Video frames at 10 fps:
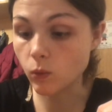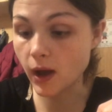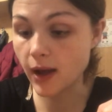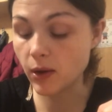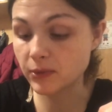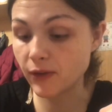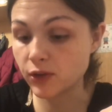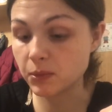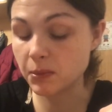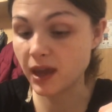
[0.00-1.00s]
Wow, I'm
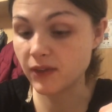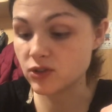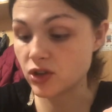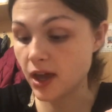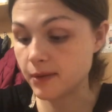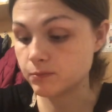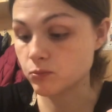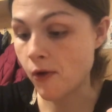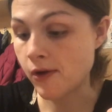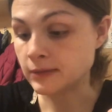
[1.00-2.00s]
definitely going to be making this again.
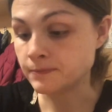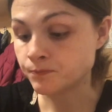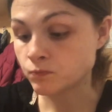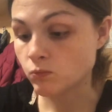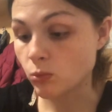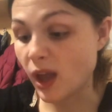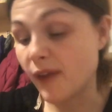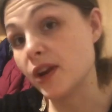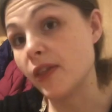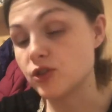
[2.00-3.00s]
I
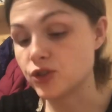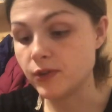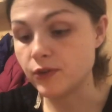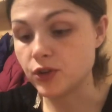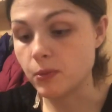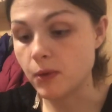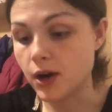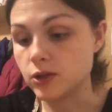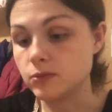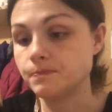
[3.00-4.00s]
have another serving for
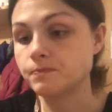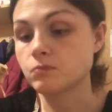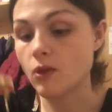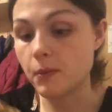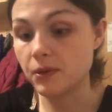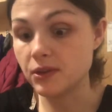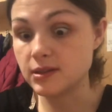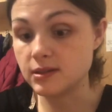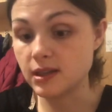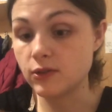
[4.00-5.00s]
tomorrow. But
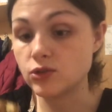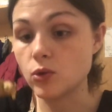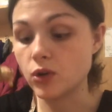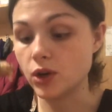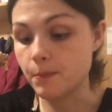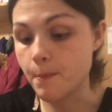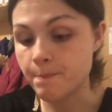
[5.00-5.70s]
this is so good.